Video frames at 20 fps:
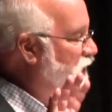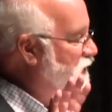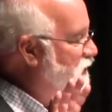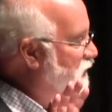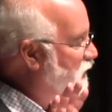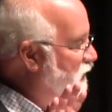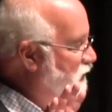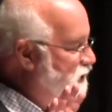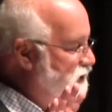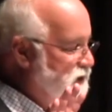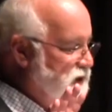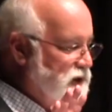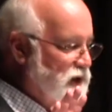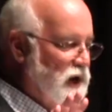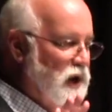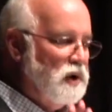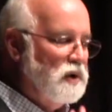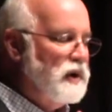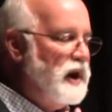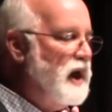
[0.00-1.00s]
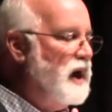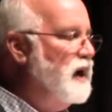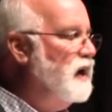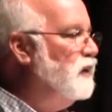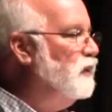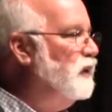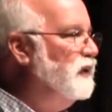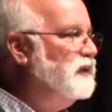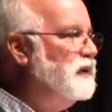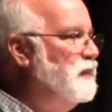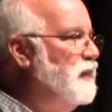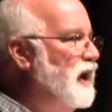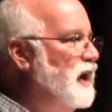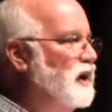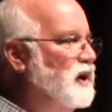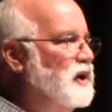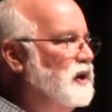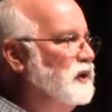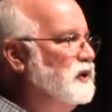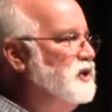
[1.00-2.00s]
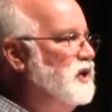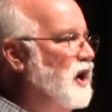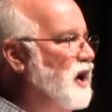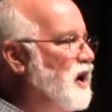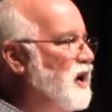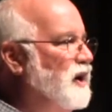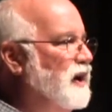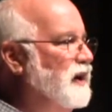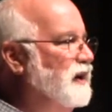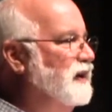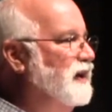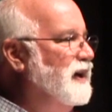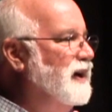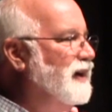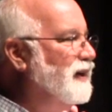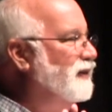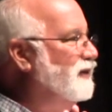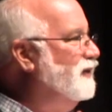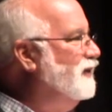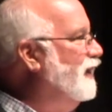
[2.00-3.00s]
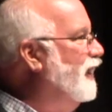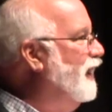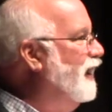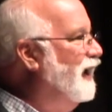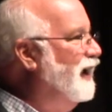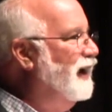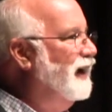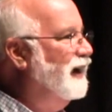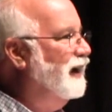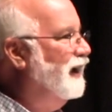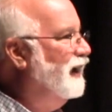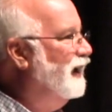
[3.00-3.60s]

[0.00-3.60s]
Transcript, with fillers: said, slow down with the medical jargon because uh,